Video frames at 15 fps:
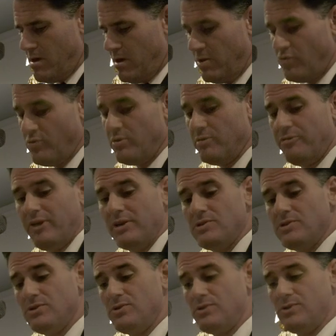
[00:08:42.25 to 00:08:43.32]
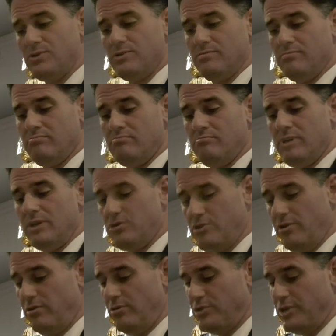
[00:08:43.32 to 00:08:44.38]
Israel faces
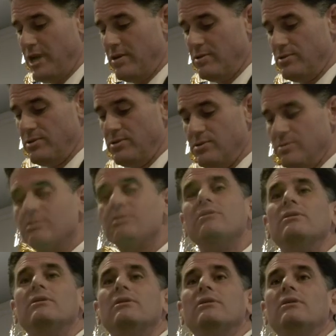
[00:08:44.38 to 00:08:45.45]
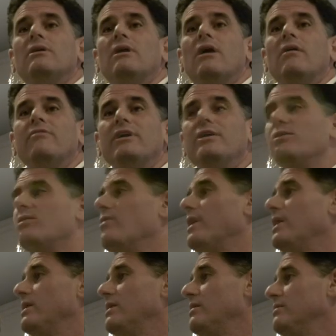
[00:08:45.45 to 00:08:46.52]
internal challenges of
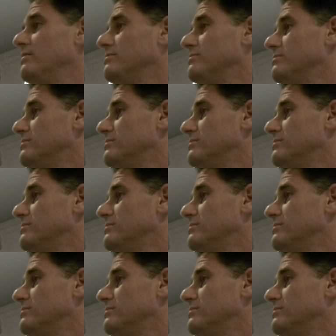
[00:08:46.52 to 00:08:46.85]
integrating